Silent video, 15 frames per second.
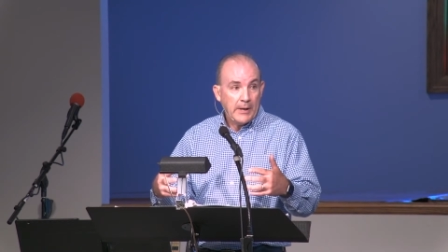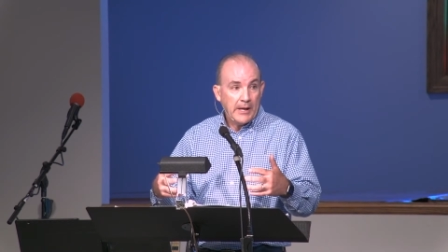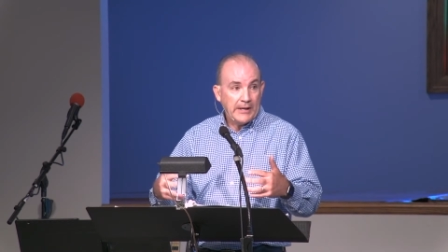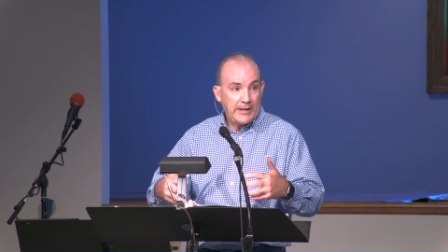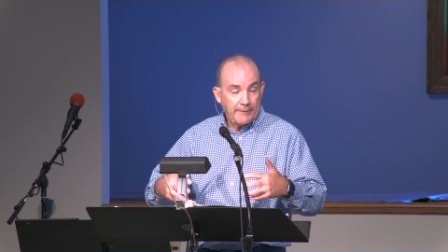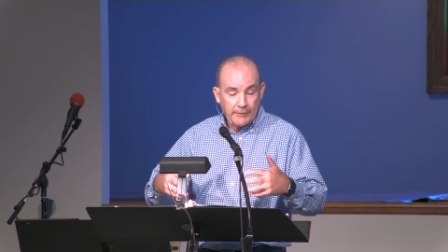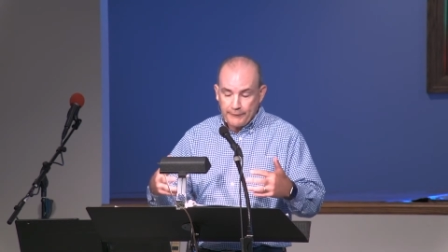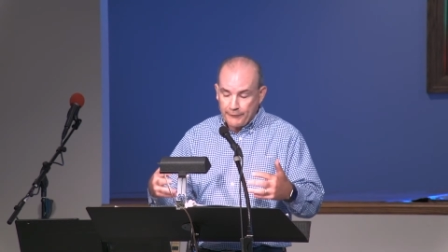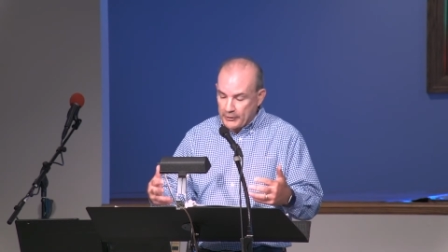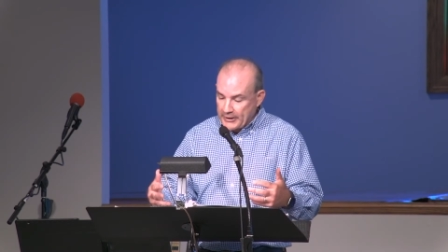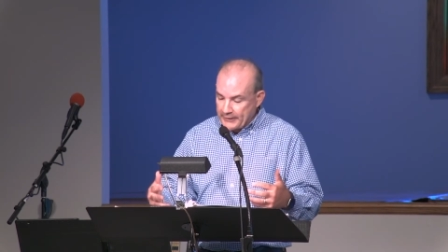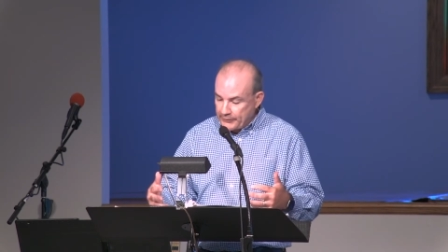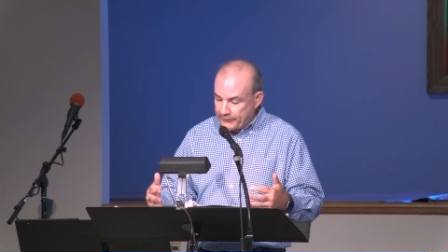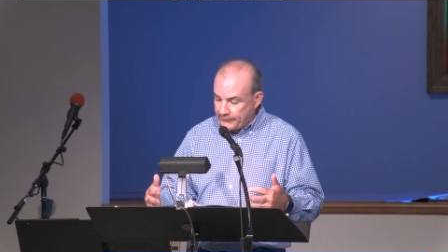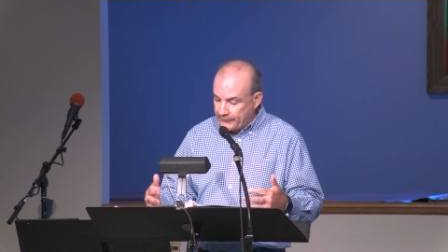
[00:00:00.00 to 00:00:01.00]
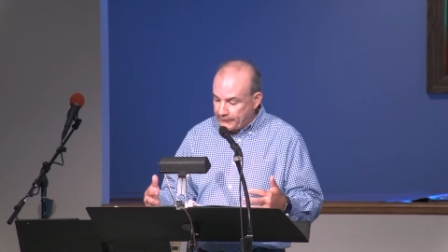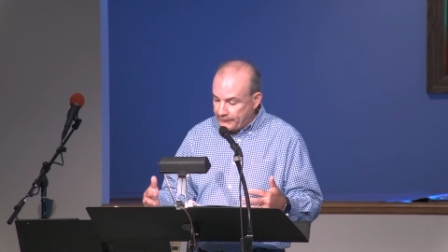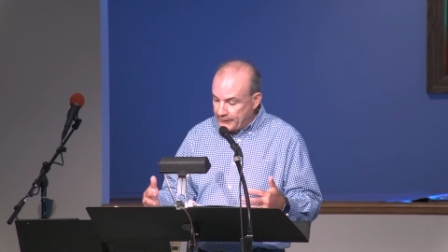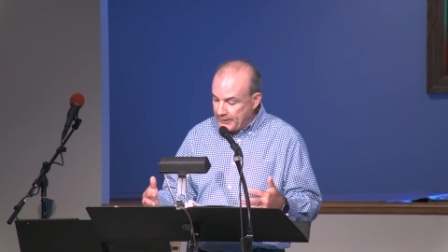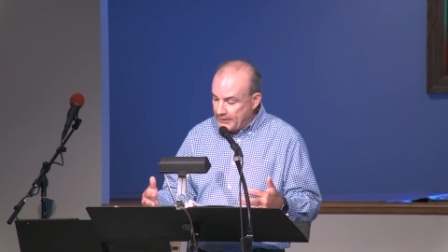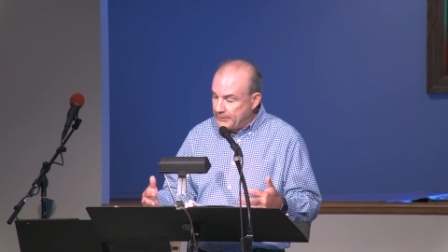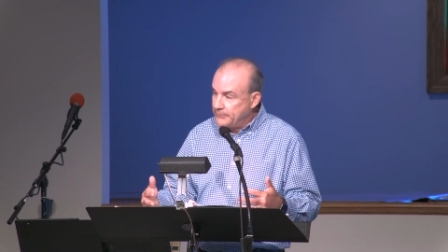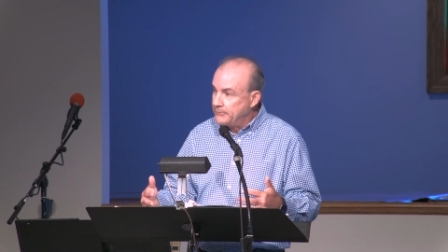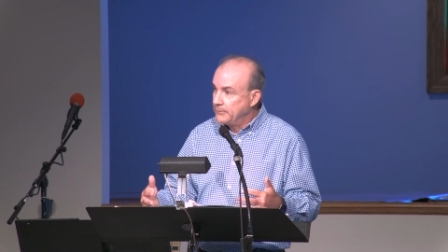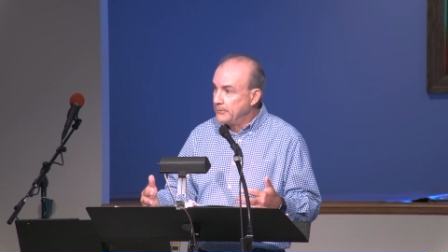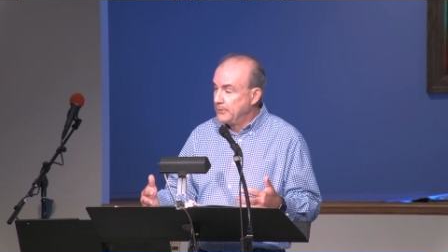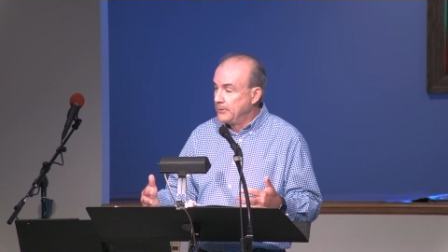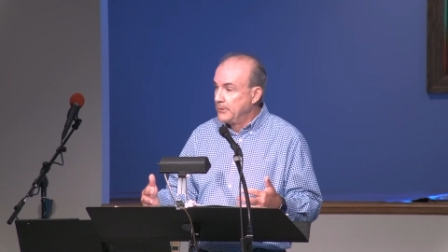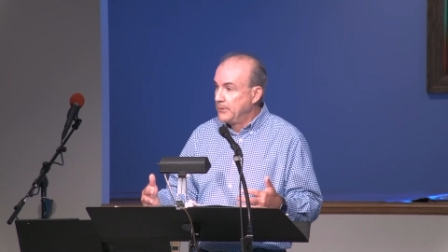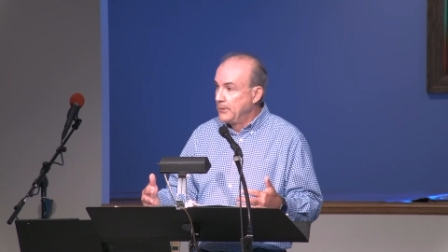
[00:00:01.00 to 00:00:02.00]
and giving forgiveness of sin
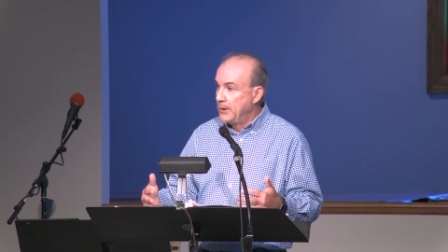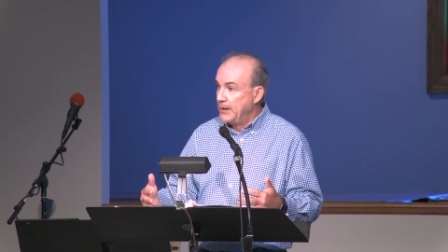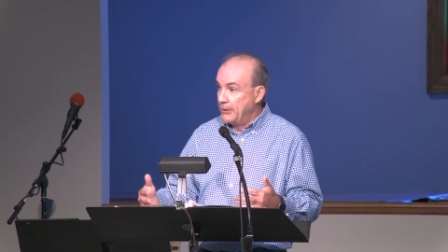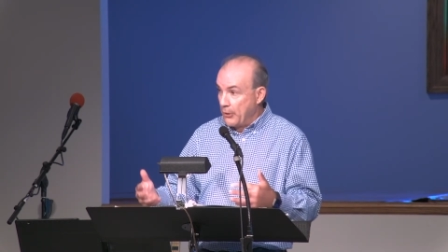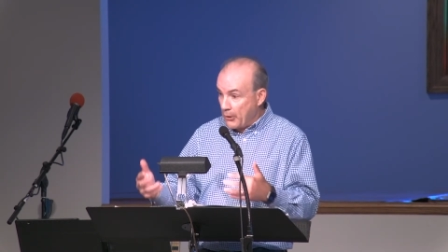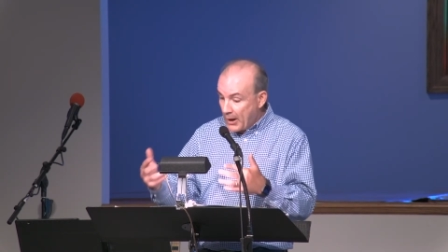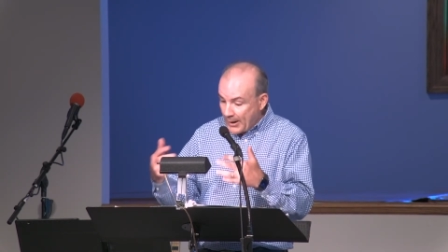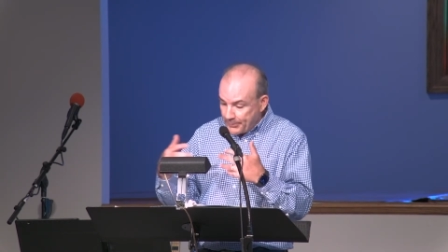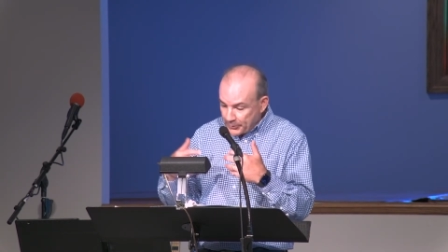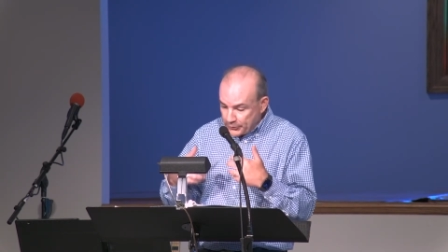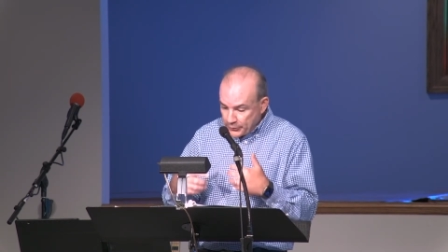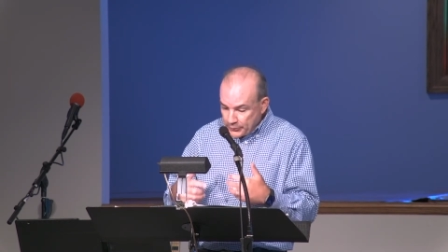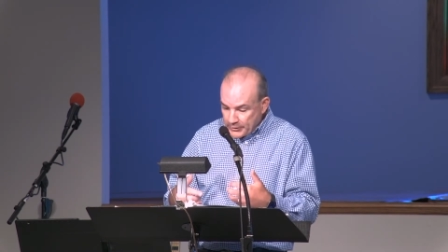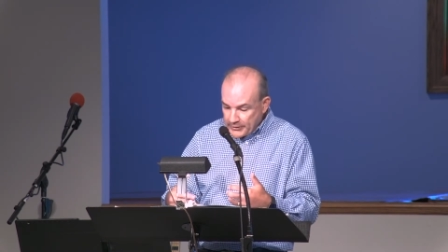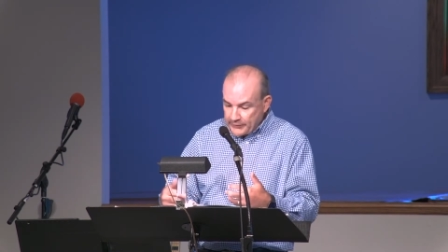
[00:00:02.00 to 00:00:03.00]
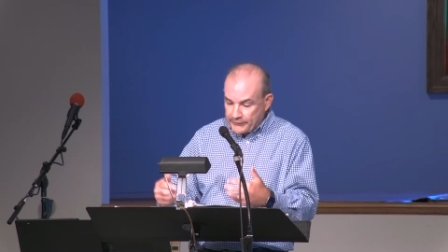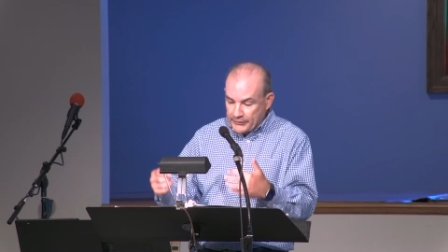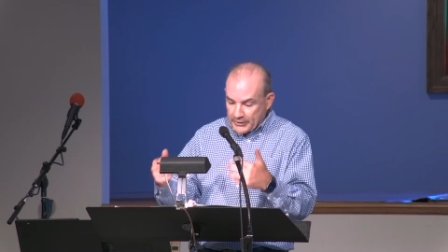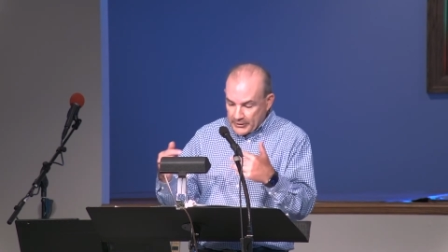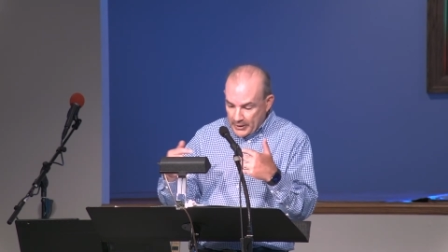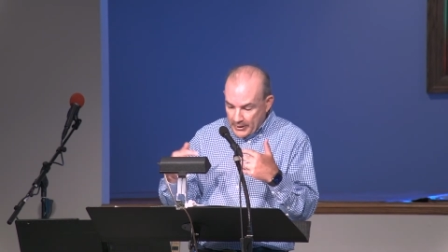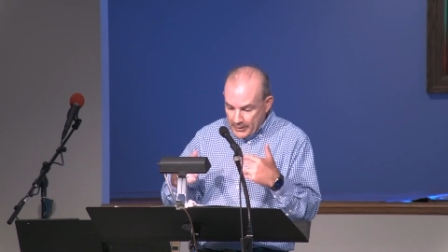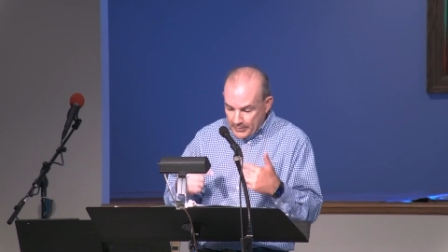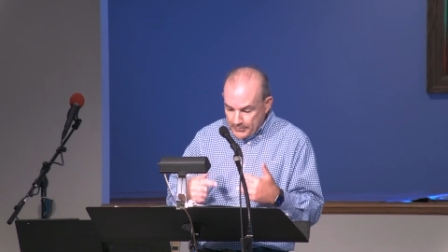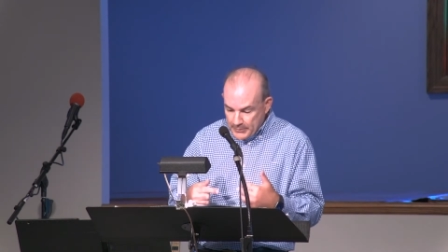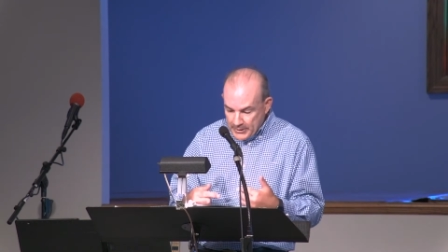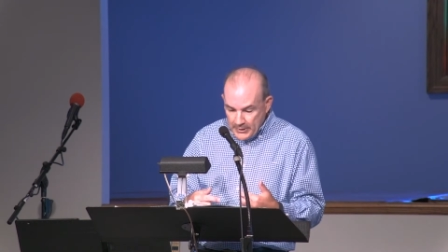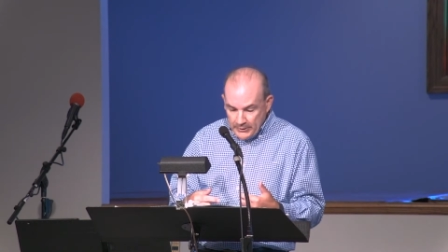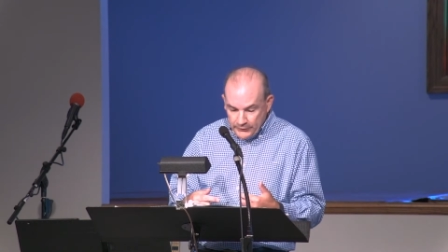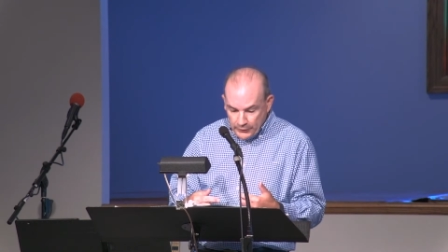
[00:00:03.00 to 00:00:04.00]
and our opportunities to come
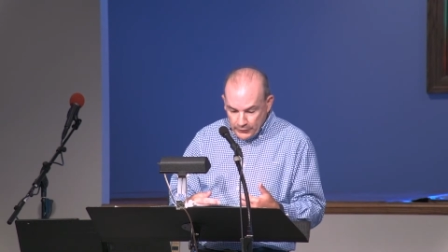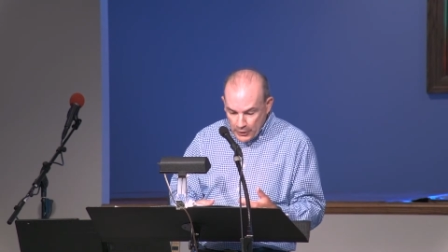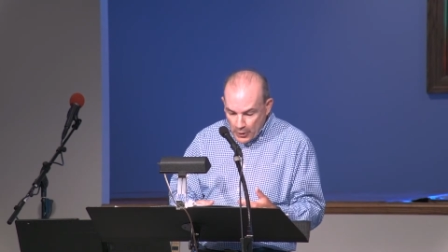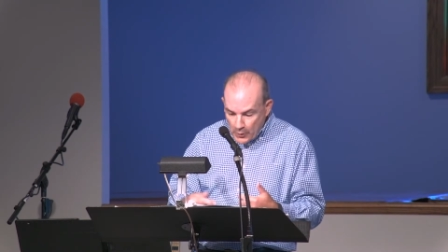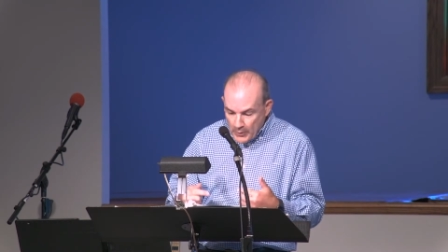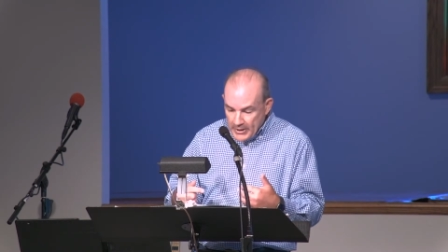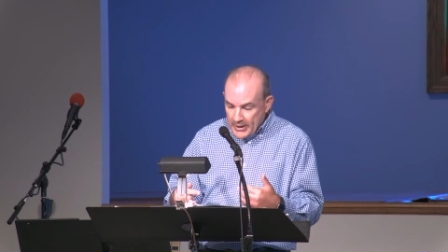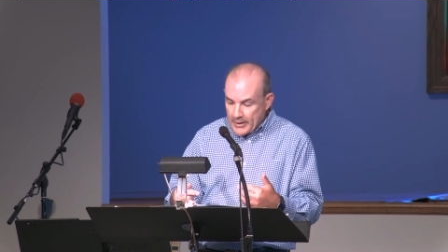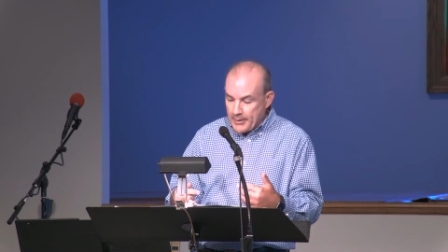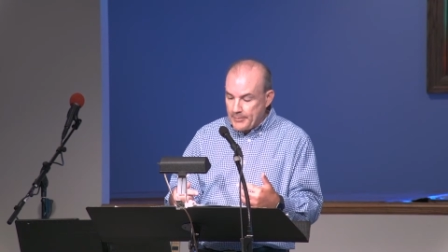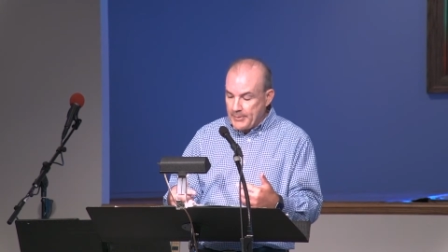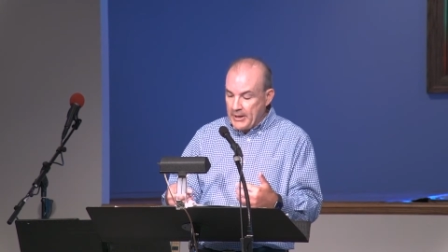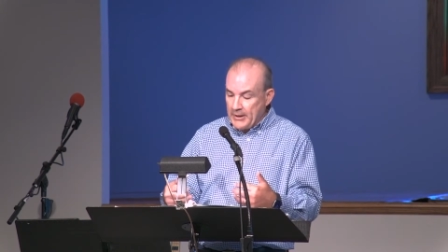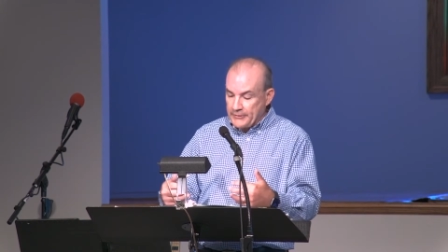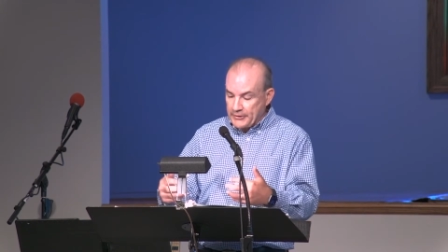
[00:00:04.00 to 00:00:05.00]
to know Him,